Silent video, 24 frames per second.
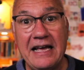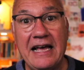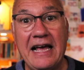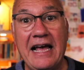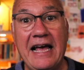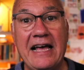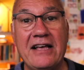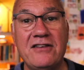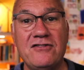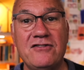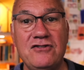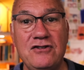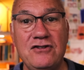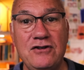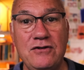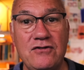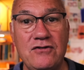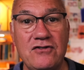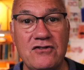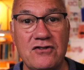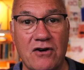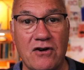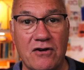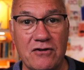as you
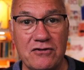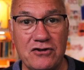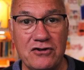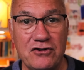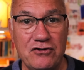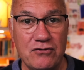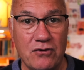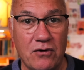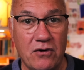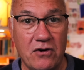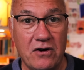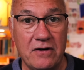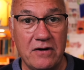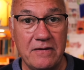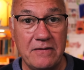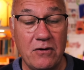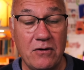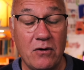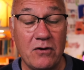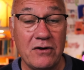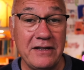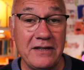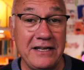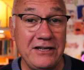start to draw, or
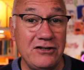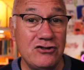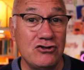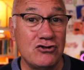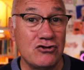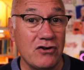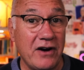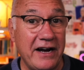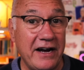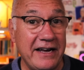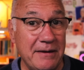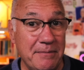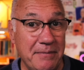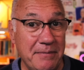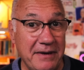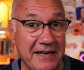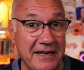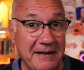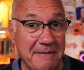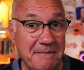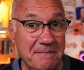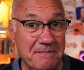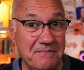at least try to be